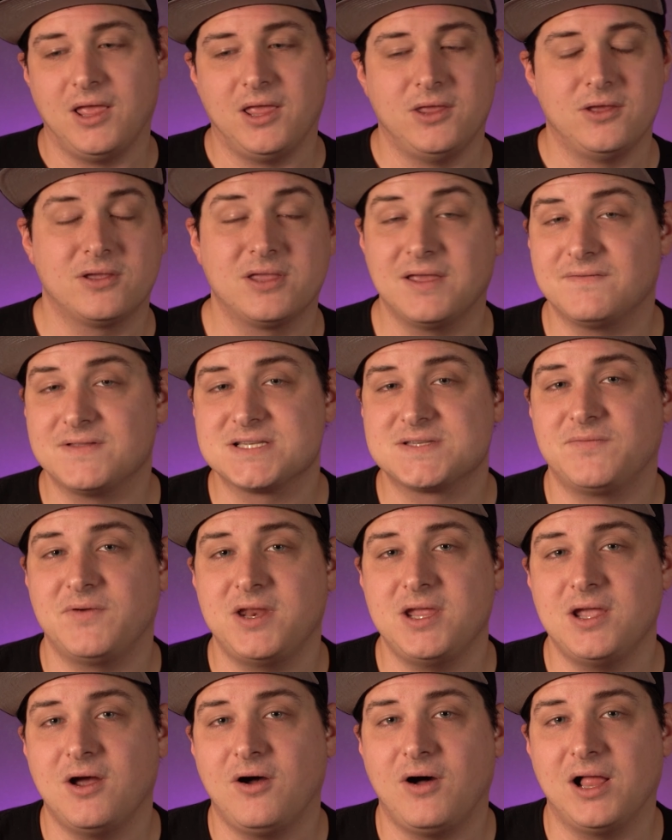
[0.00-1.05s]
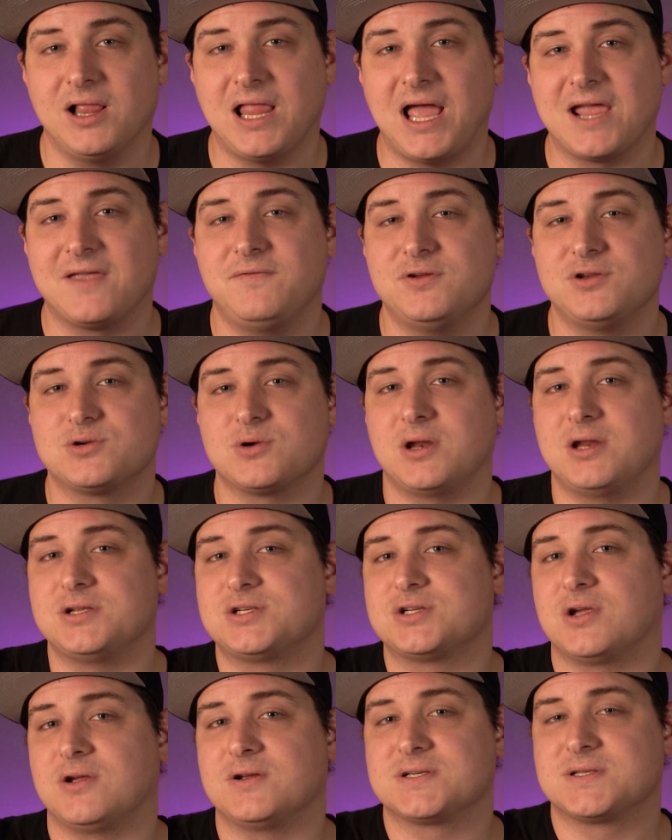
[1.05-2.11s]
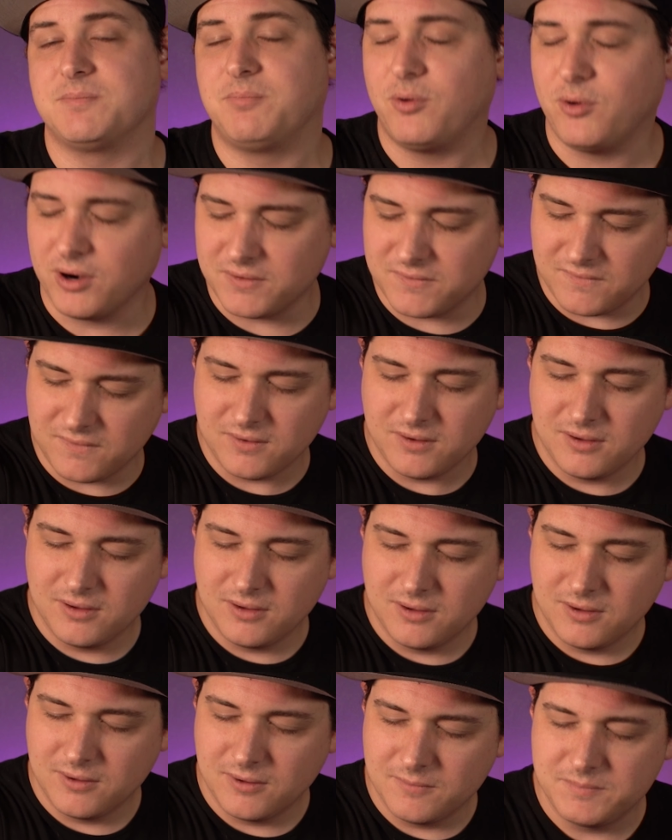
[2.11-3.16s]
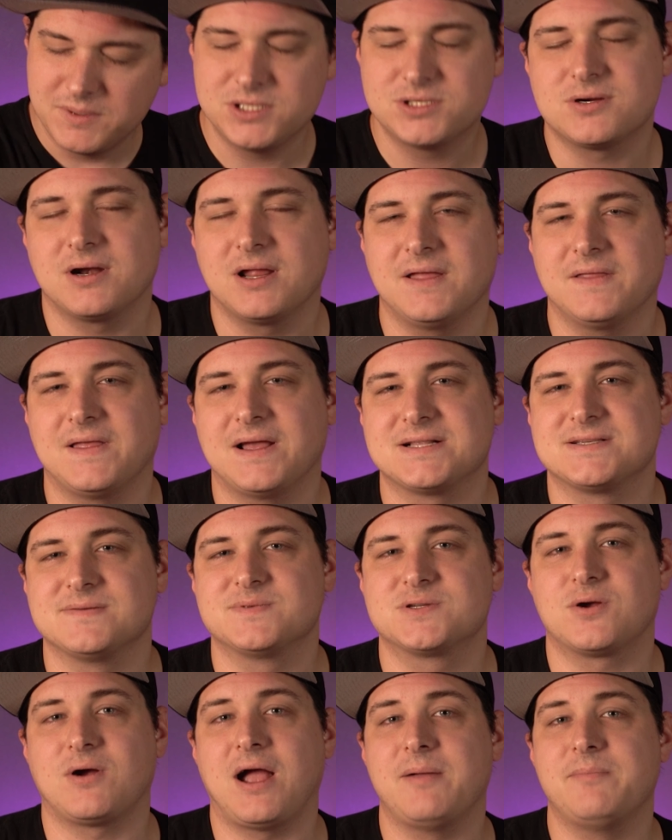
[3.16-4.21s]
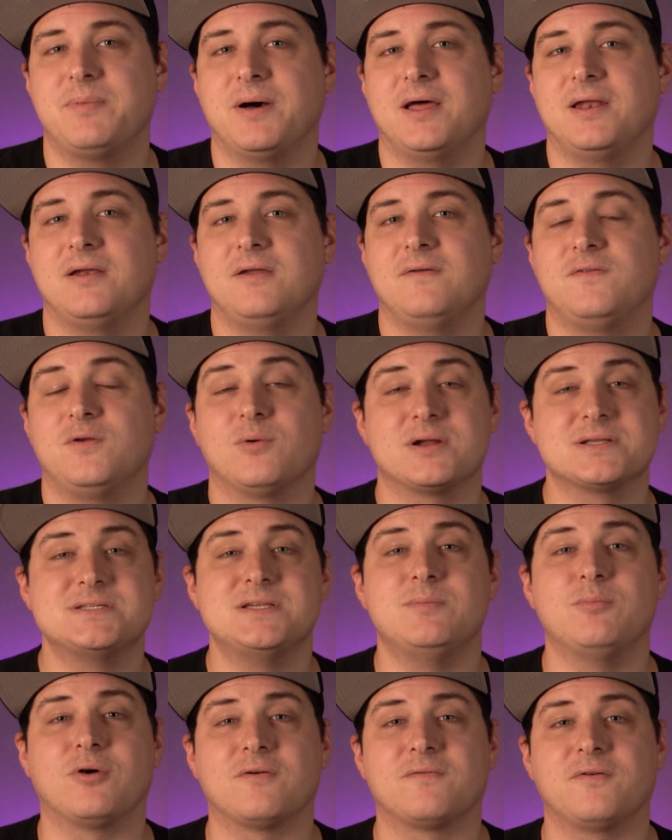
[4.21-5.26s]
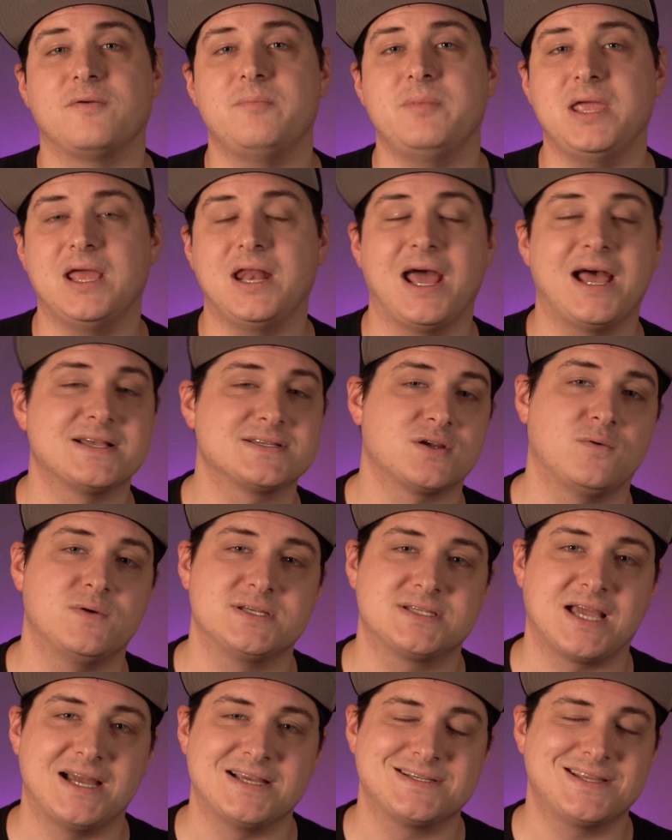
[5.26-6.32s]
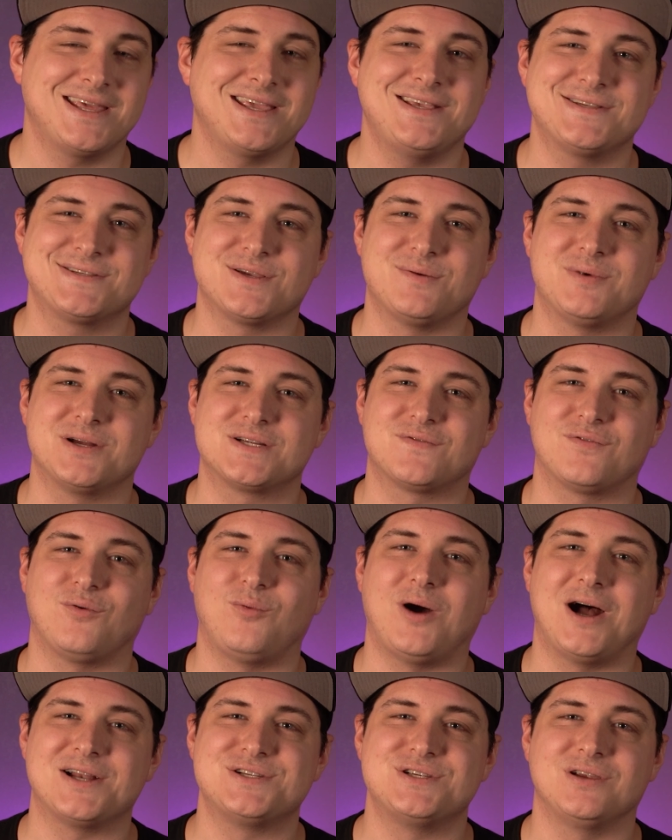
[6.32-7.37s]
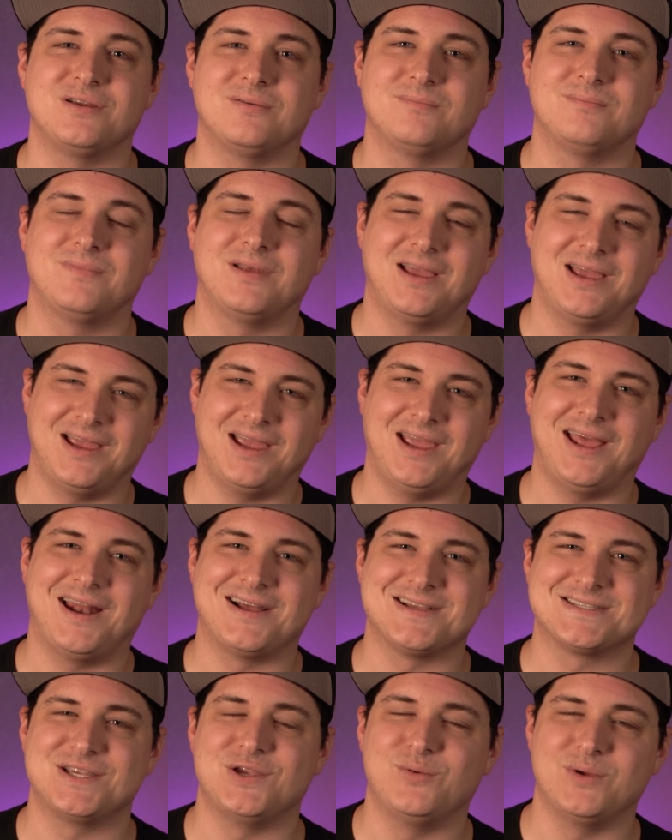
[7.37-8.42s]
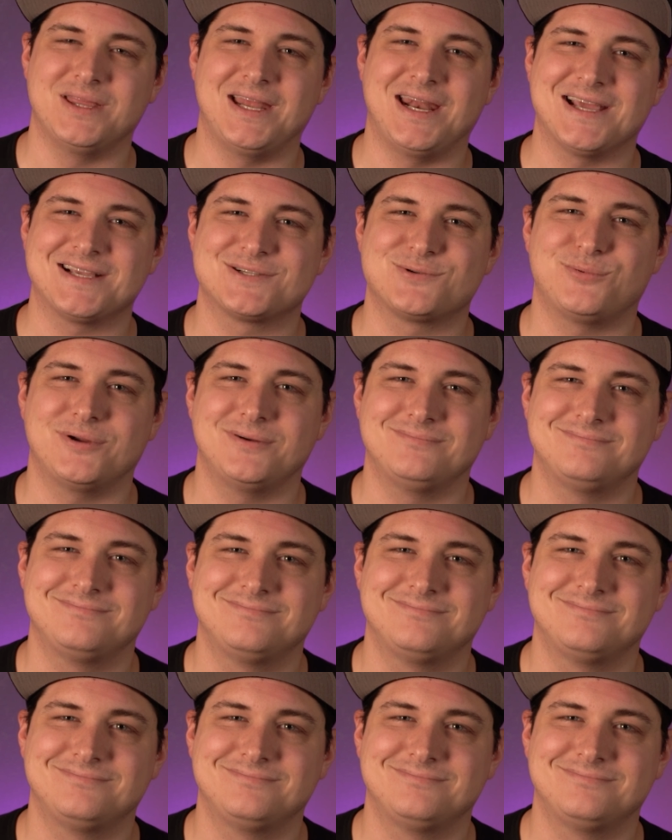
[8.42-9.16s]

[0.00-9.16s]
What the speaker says: You can give this video a like if you enjoyed it to show your support. Be sure to hit that subscribe button if you want to see more from me, and as always, guys, thank you so much for watching, and I'll see you in the next one.